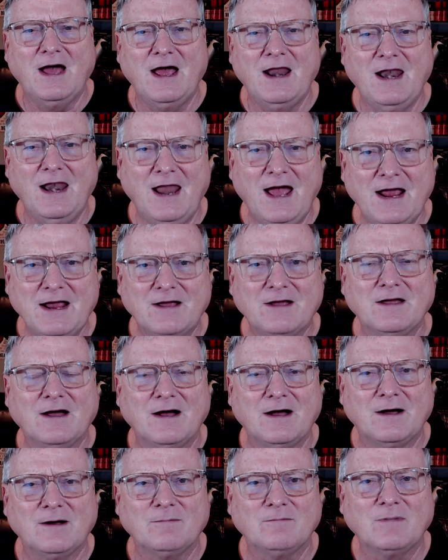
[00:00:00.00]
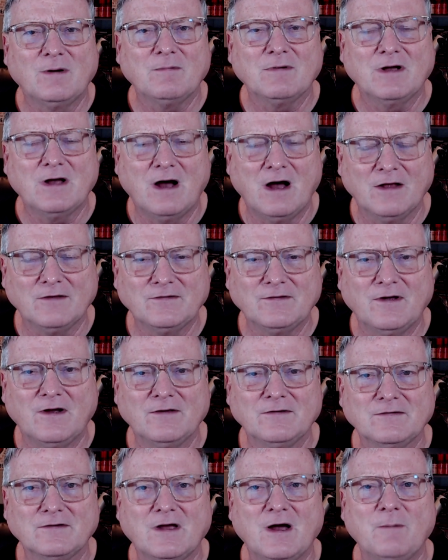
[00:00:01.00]
like hot
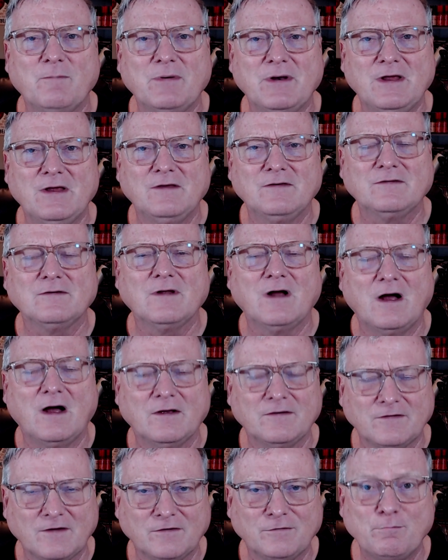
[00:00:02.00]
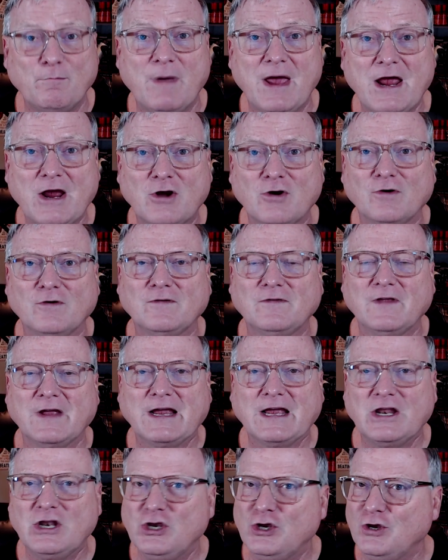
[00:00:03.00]
sauce companies and hot sauce makers
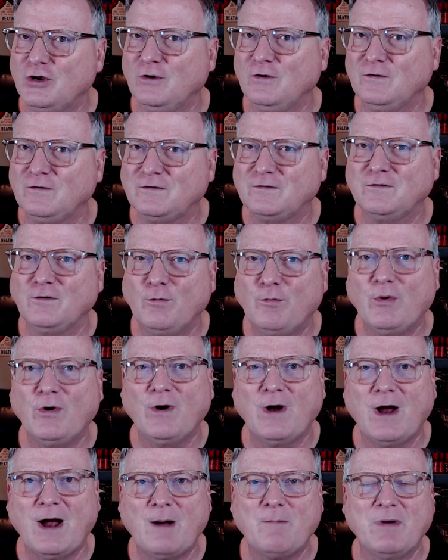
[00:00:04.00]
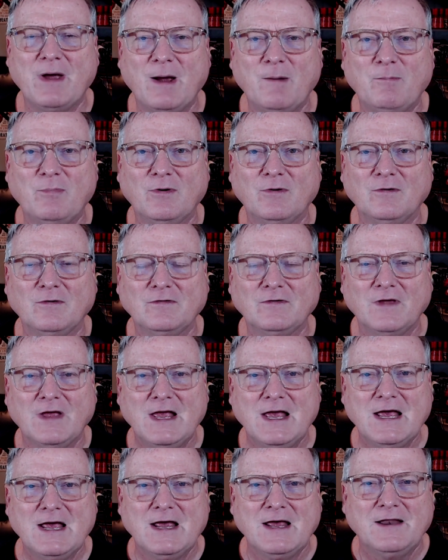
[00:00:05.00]
that can use super hot peppers,
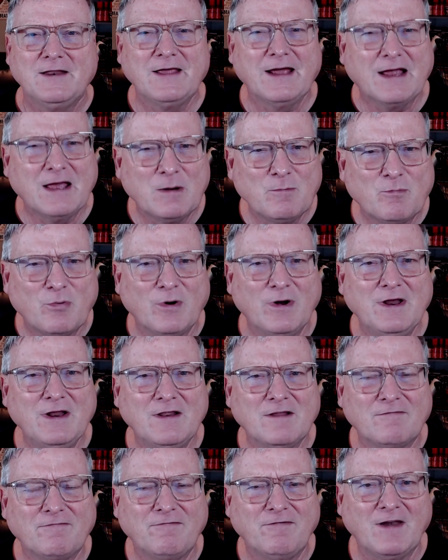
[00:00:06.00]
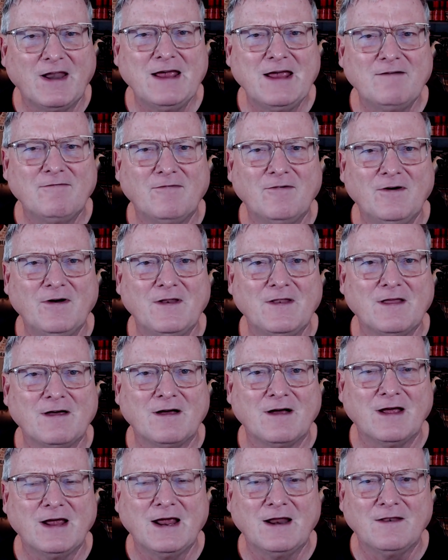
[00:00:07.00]
that can bring the flavor and
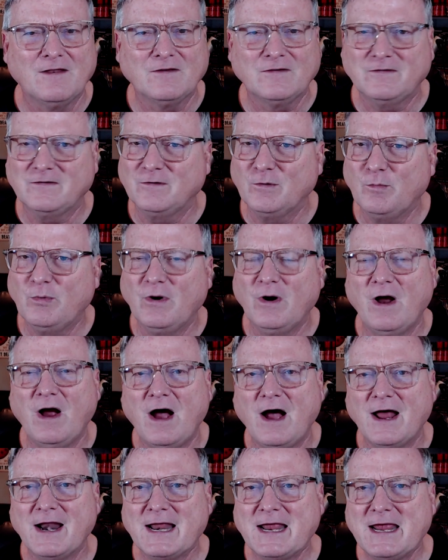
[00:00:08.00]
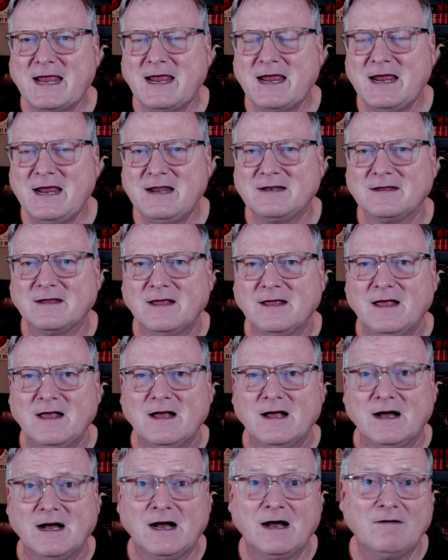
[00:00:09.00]
the super hot heat
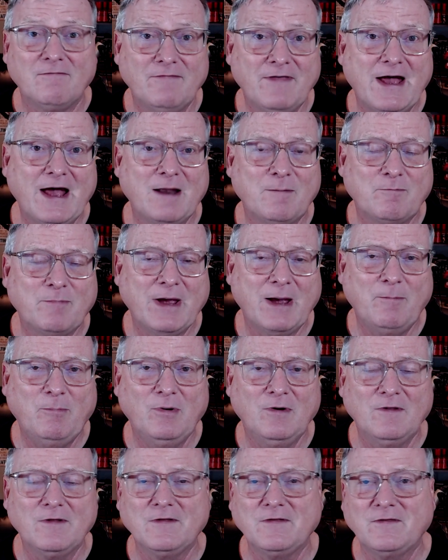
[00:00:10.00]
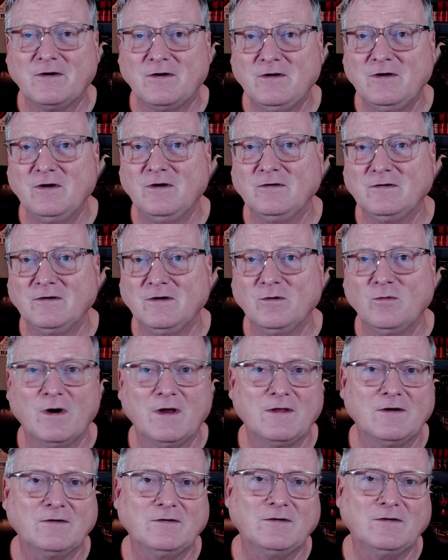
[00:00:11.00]
of that pepper that they're using,
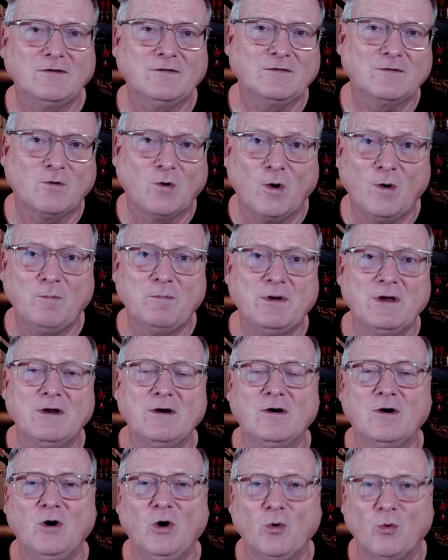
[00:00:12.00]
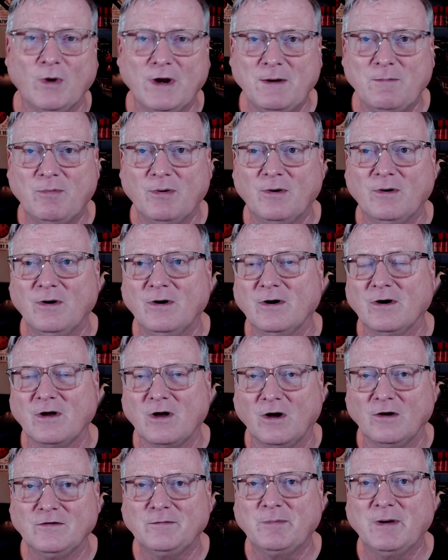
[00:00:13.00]
whether it's a scorpion or a reaper or a
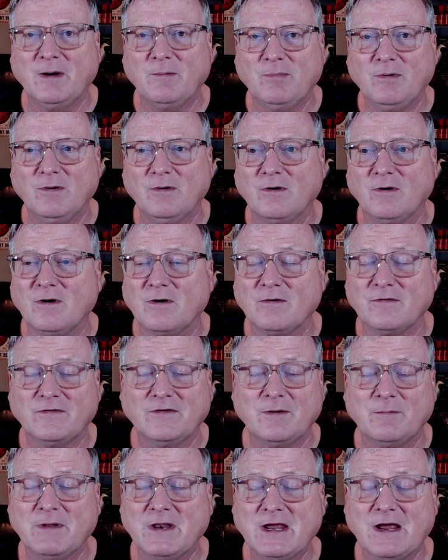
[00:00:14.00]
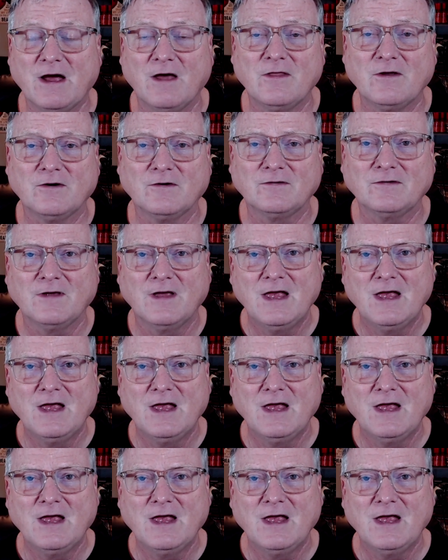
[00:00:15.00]
ghost pepper or some of the others,